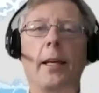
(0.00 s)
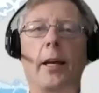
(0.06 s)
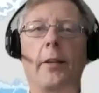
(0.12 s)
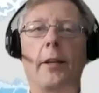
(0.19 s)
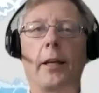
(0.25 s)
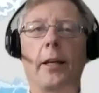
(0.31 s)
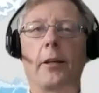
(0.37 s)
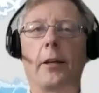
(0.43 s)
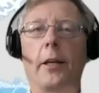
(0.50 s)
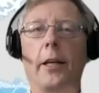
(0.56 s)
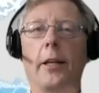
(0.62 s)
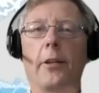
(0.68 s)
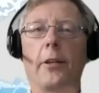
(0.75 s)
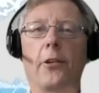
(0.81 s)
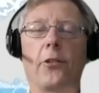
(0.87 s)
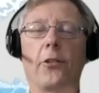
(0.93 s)
And then
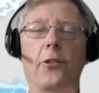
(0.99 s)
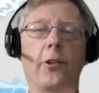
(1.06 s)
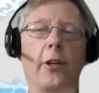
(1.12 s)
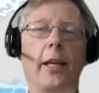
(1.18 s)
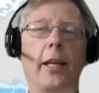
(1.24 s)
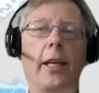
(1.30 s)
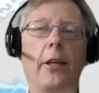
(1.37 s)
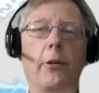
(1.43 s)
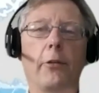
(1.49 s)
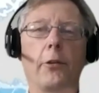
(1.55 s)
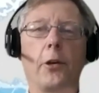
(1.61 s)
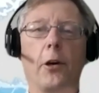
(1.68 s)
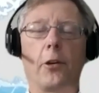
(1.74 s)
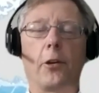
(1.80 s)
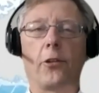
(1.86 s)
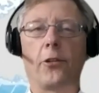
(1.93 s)
in the sea, you've
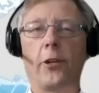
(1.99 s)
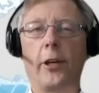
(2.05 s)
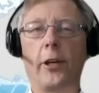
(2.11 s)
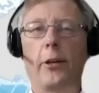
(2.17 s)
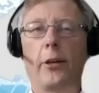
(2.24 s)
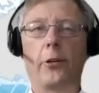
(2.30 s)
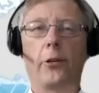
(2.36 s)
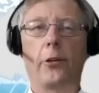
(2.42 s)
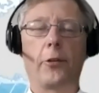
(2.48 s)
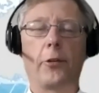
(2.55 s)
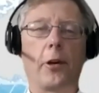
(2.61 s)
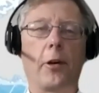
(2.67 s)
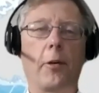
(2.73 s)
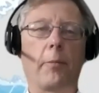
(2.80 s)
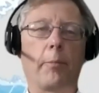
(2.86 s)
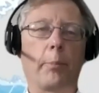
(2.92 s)
got seals, you've
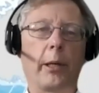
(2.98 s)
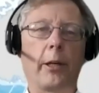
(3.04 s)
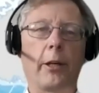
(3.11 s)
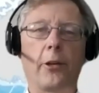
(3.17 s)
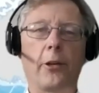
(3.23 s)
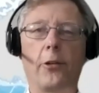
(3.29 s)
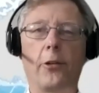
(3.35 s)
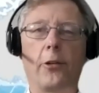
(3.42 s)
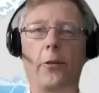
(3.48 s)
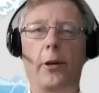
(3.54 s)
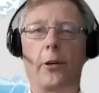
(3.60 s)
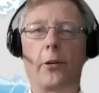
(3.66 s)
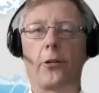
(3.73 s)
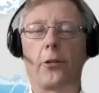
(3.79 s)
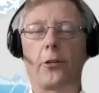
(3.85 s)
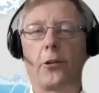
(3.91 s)
got birds, you've
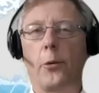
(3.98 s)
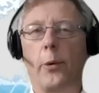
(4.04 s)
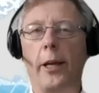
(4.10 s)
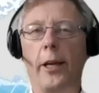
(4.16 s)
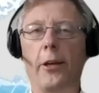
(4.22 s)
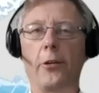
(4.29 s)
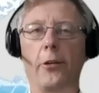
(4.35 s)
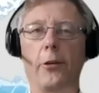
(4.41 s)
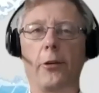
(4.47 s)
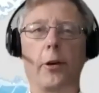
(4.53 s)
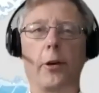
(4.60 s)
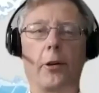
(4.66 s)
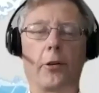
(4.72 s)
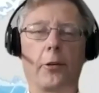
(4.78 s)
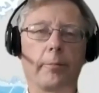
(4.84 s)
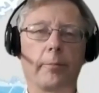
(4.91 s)
got squid, you've
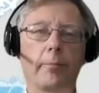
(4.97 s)
got